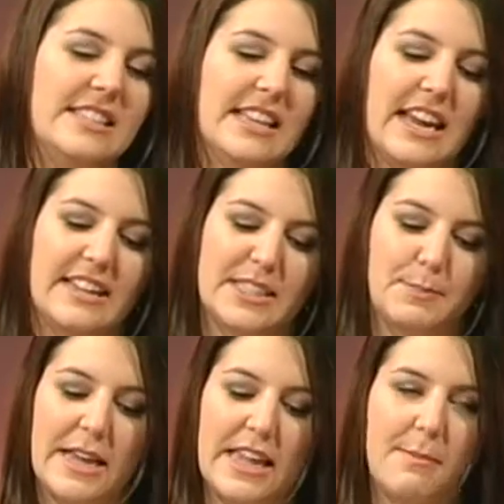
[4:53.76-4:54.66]
indeed, and
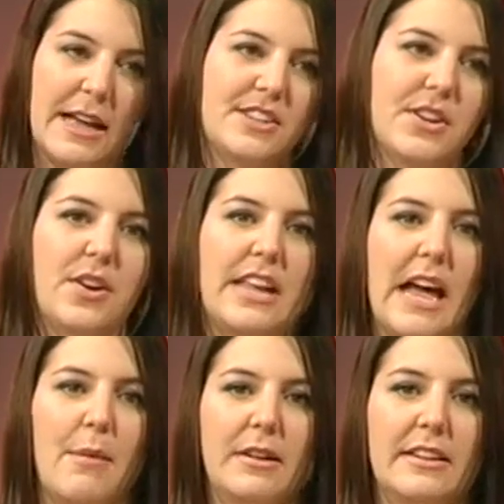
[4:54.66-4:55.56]
speaking about Tony
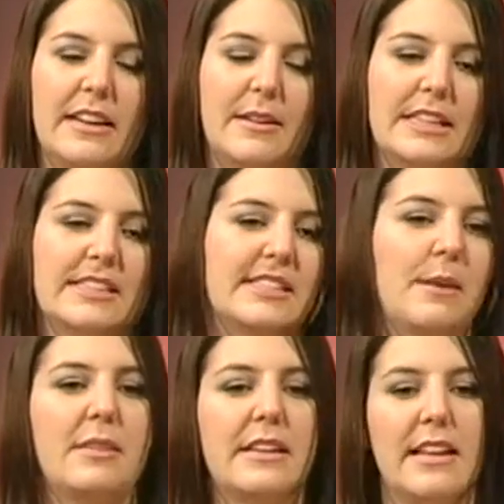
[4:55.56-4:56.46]
Abbott, it's
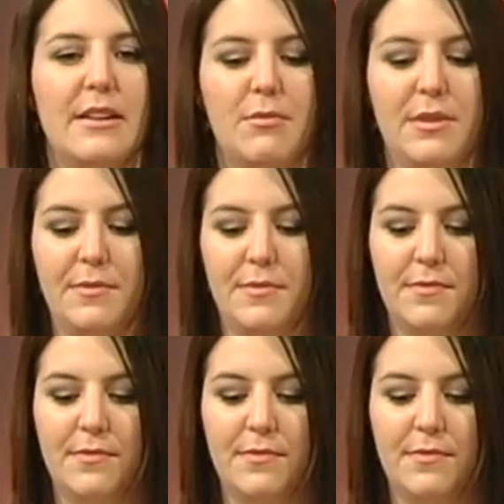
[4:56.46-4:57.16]
something that we've